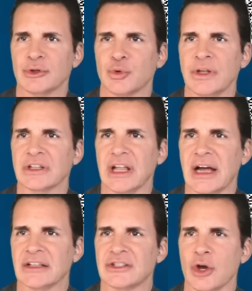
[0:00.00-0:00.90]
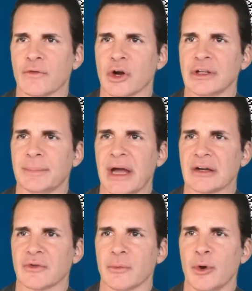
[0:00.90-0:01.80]
between the lines, the overall
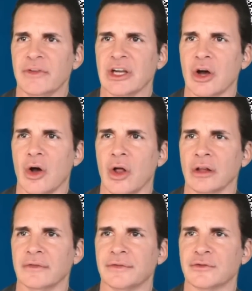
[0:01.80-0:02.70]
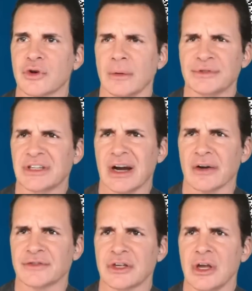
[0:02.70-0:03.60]
impact of removing all of Trump's
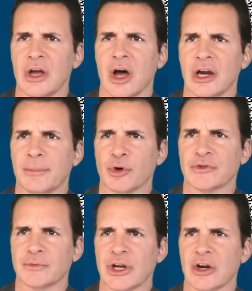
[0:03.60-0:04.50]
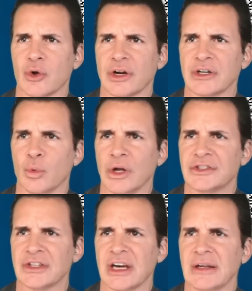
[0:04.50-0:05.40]
tariffs on imports from China, according to
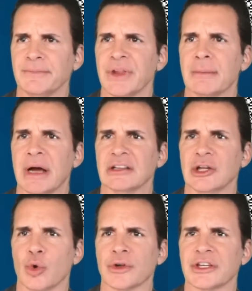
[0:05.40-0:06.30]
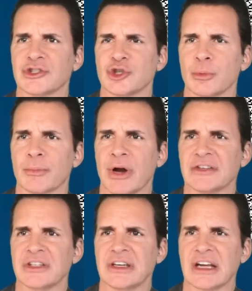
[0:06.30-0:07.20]
one study, might lower the consumer
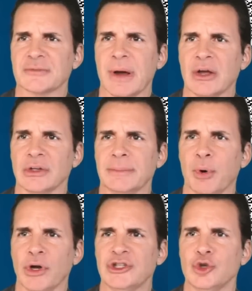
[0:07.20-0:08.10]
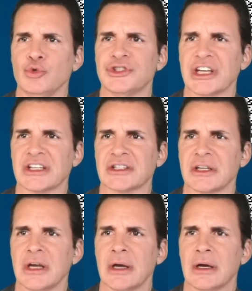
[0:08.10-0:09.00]
price index by only
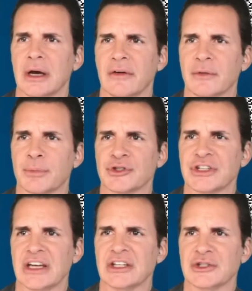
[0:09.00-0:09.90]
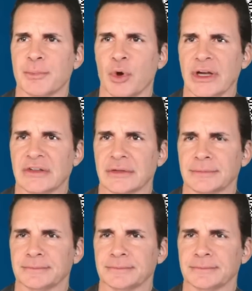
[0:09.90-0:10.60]
0.26 of a percentage point.